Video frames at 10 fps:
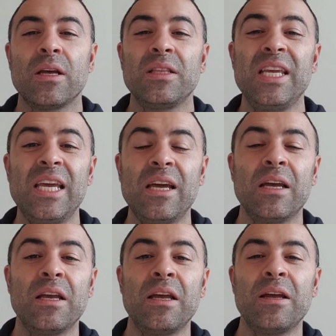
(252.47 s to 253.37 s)

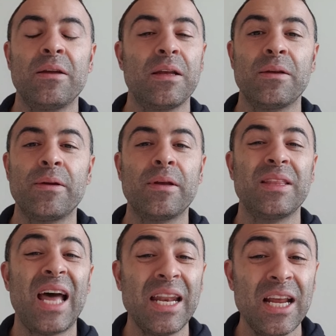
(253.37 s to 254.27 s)

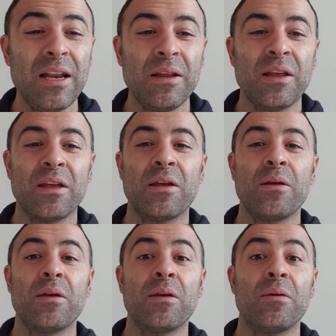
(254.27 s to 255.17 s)
Daniil
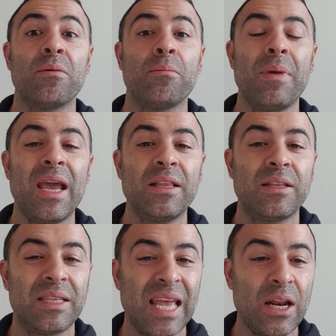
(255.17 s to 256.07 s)

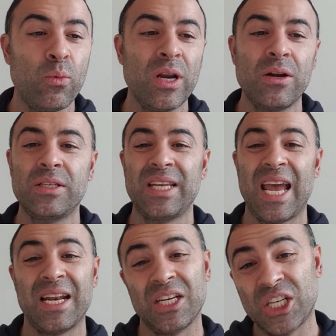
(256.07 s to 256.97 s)
made 10 winners
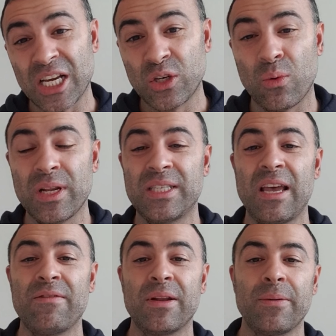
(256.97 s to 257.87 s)
and Sasha only
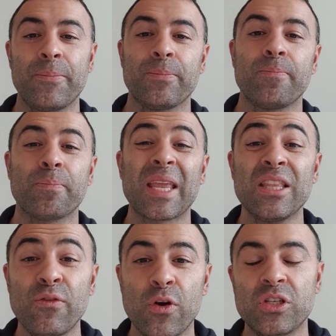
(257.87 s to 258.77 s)
7 in
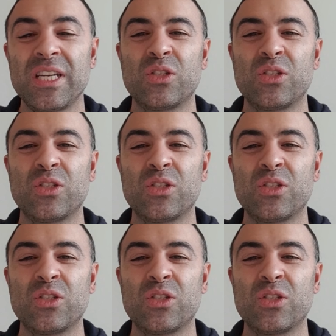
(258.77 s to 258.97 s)
the first set.